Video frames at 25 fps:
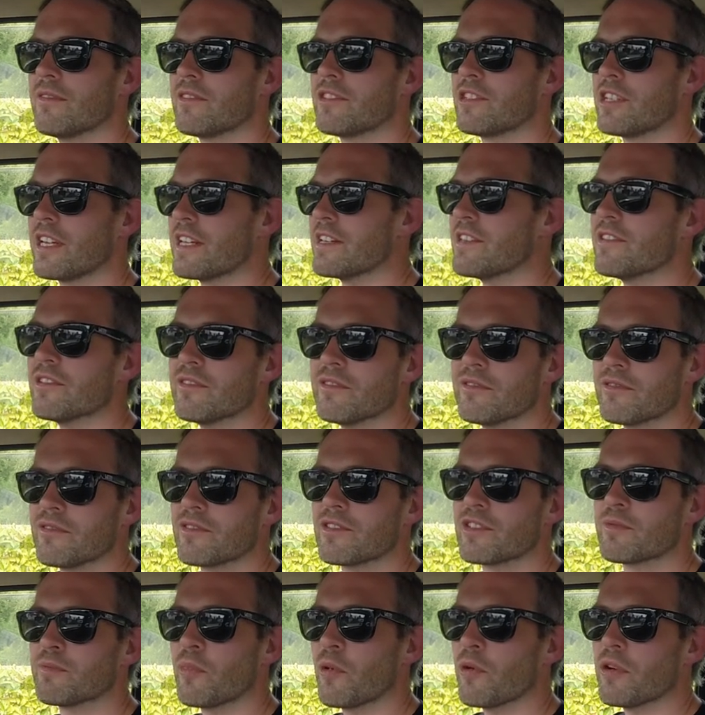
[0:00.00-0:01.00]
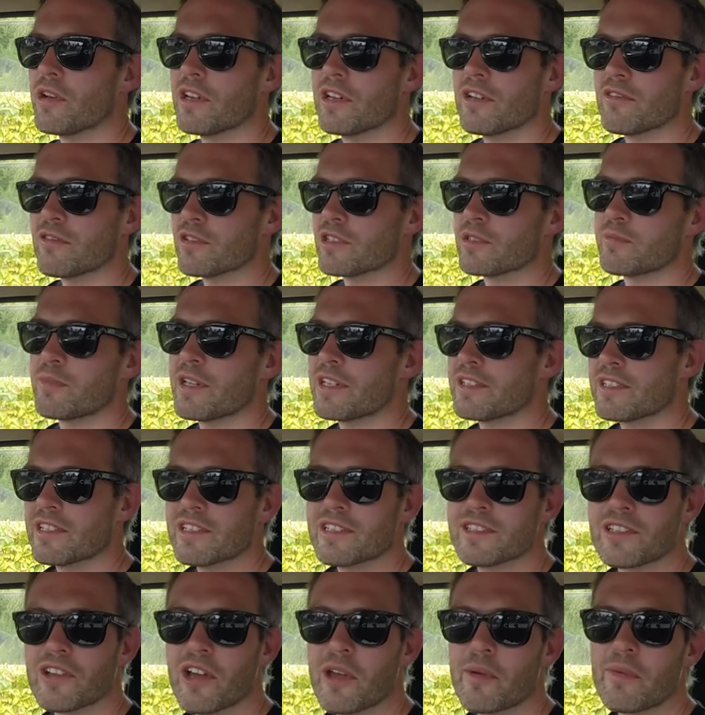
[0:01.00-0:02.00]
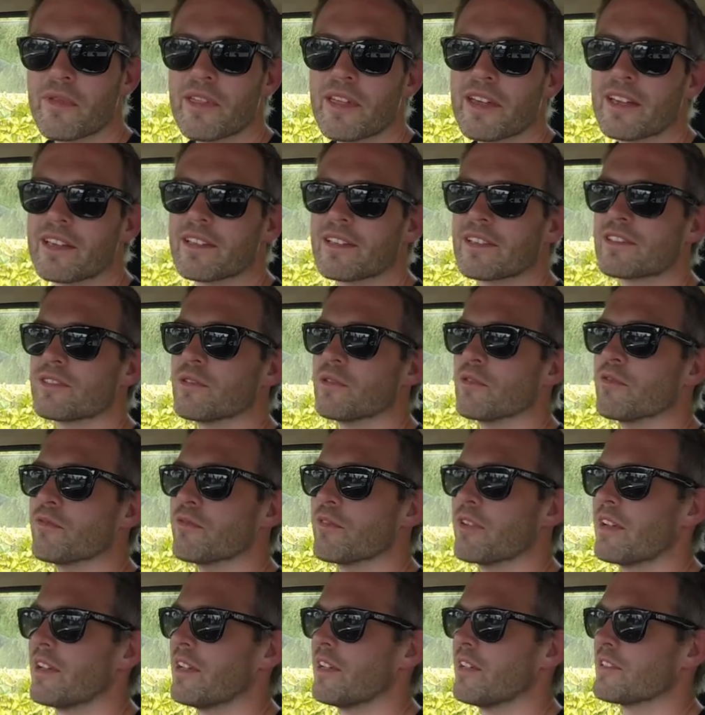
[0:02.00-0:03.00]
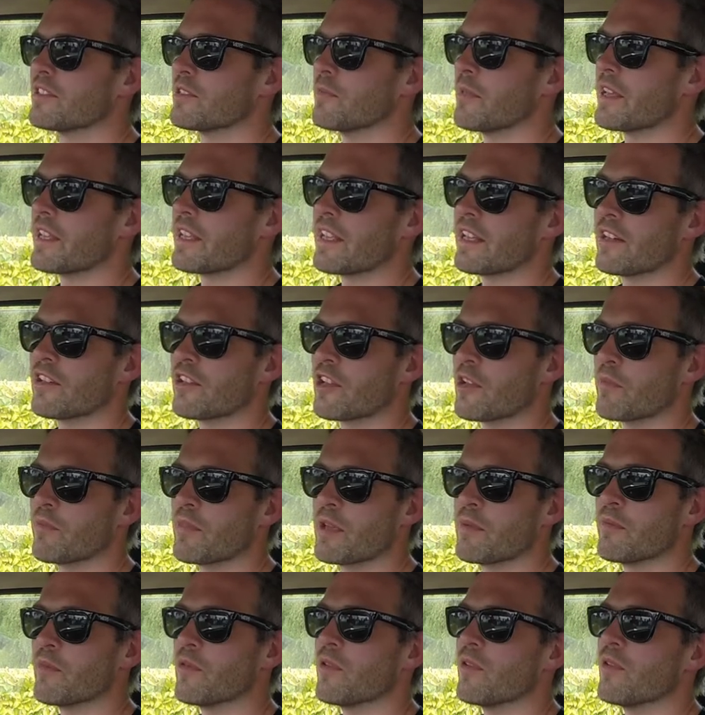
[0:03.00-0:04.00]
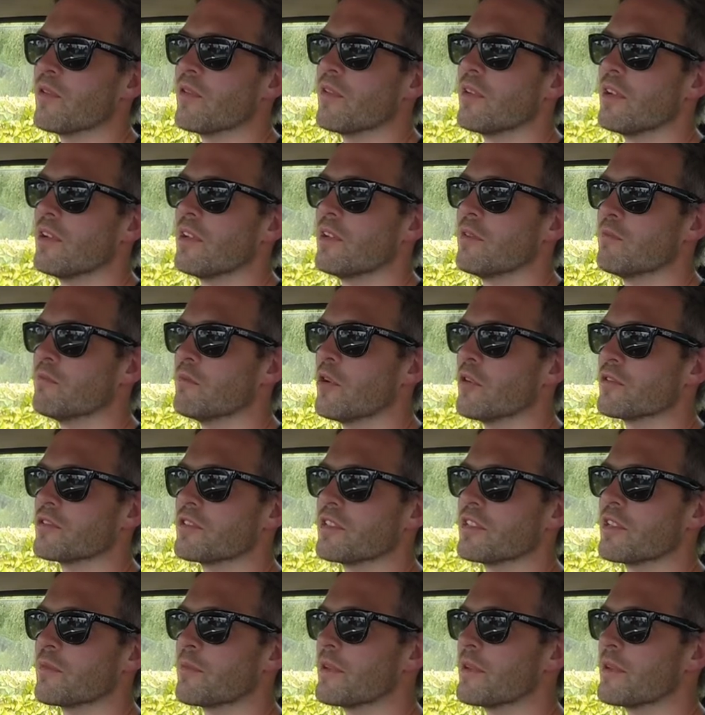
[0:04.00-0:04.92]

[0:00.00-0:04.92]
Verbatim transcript: chin spoiler or splitter type thing, sort of to make it look a bit more modern.